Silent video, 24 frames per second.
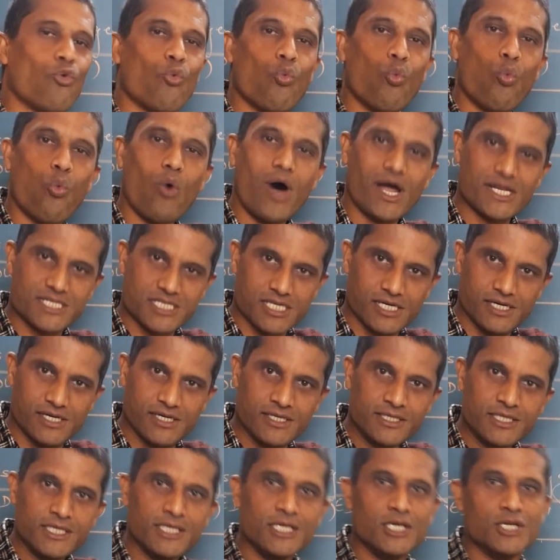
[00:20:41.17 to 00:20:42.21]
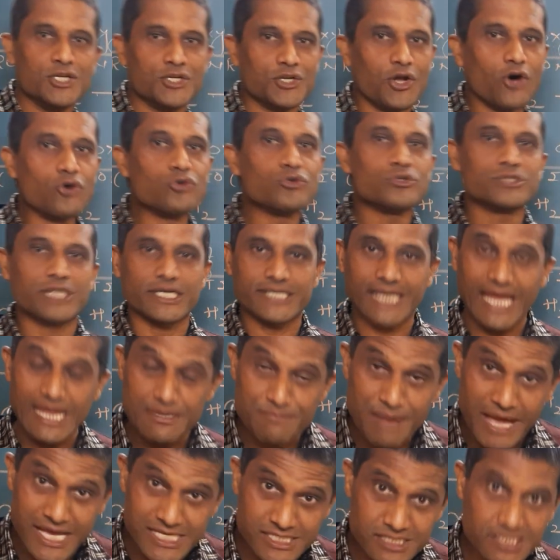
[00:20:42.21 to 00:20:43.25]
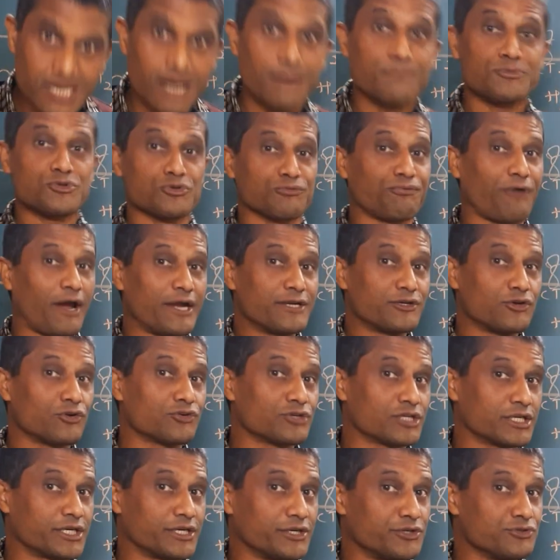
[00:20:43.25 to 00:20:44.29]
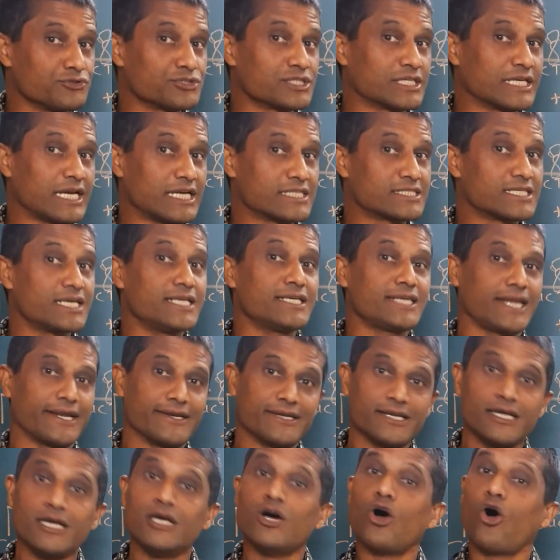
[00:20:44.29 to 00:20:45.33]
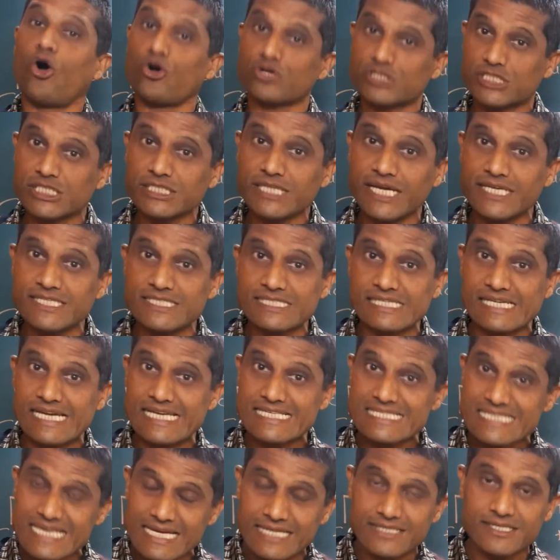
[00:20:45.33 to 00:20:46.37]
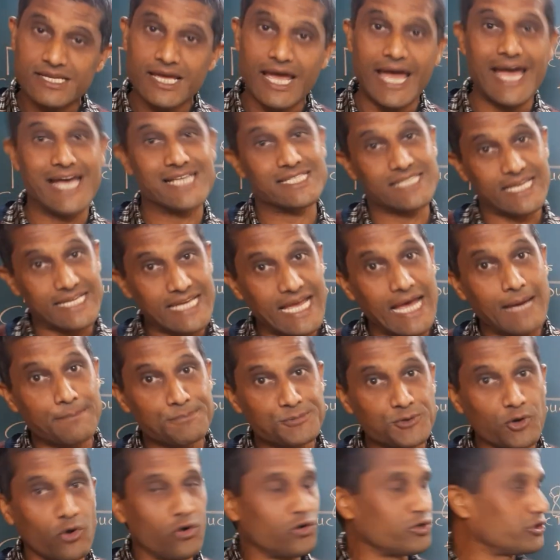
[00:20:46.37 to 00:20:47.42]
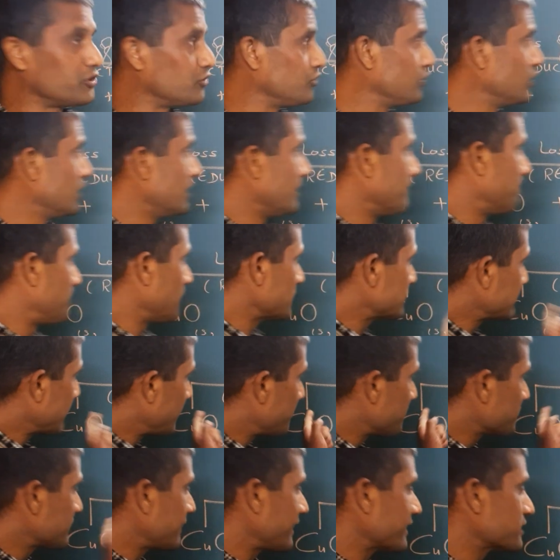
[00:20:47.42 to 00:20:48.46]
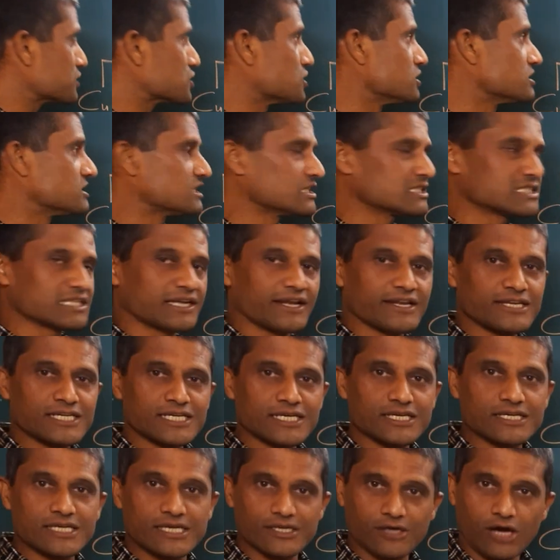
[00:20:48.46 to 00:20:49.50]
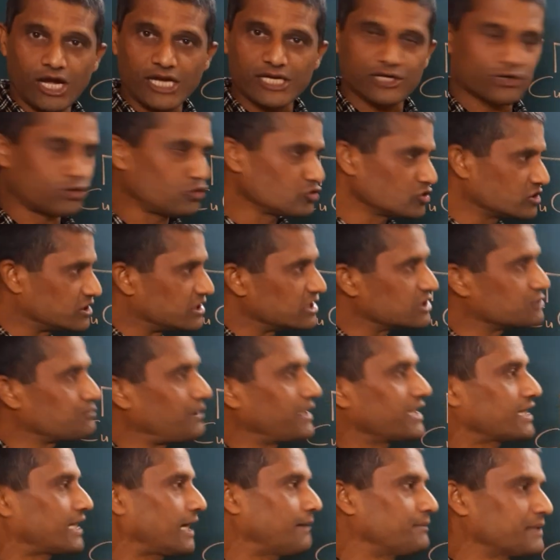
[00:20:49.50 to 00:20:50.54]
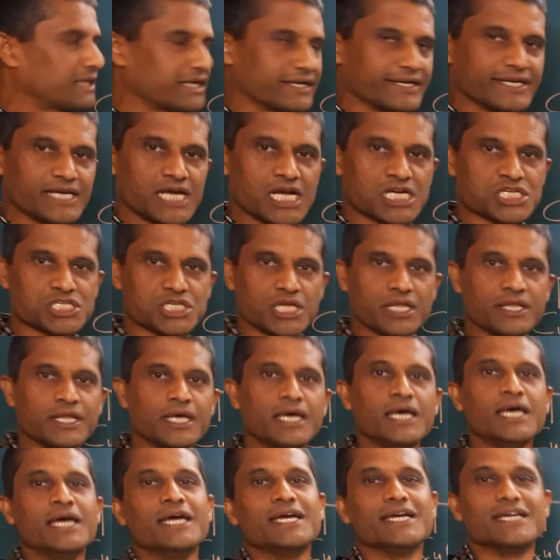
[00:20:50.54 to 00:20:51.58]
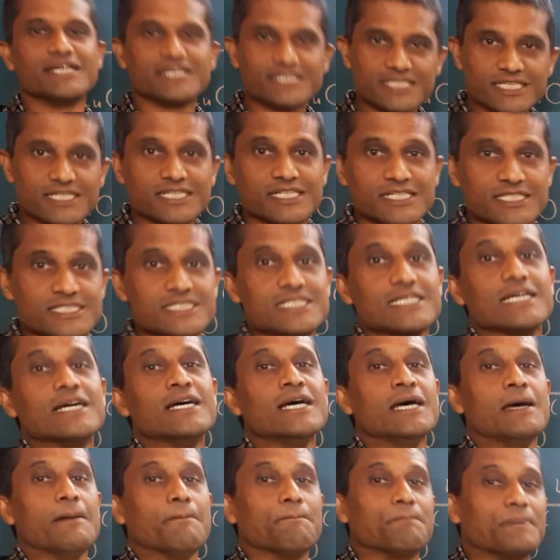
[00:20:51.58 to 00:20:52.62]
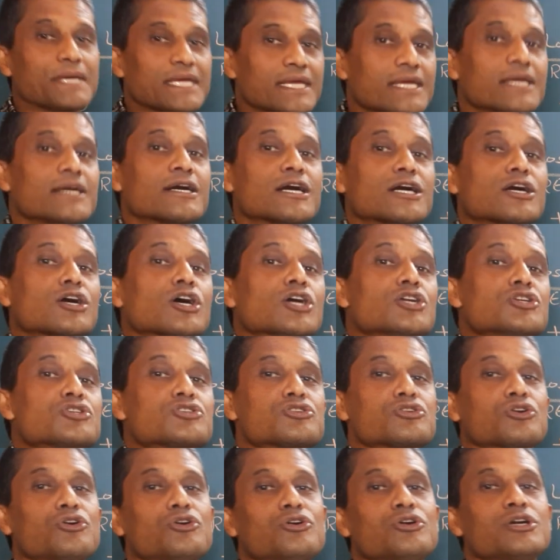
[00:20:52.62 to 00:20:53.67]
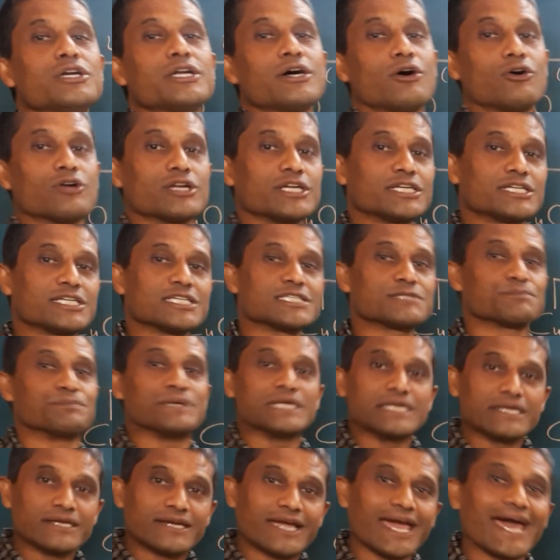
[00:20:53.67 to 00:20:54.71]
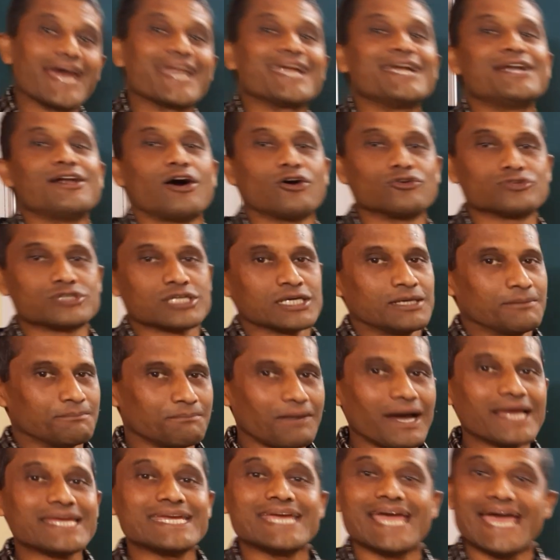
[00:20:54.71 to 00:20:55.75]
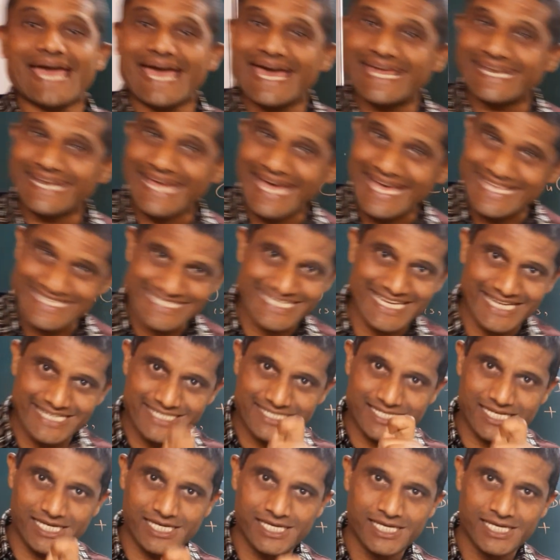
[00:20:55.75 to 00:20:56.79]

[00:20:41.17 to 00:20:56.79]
water. Now the time has come to find out the reducing agent and oxidizing agent. As I have told you, whatever the actions is running across this very chemical reaction, it is being controlled or it is being carried out by an agent.